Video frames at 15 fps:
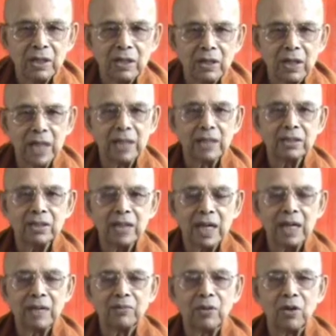rise
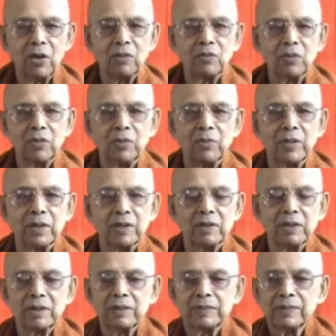and fall movement.